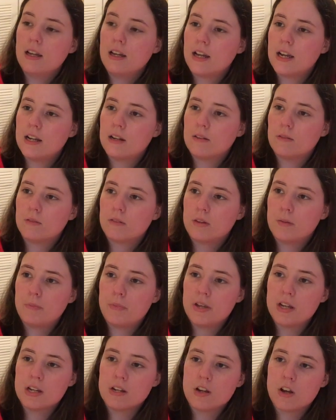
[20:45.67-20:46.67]
And the
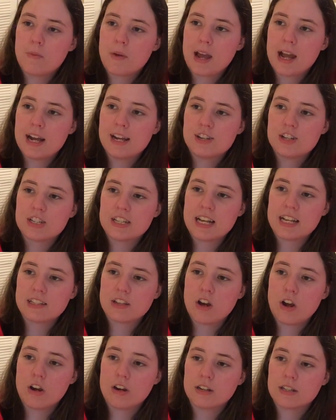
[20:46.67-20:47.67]
big notepad just has
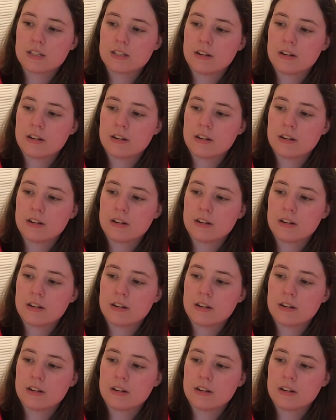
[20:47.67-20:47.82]
hearts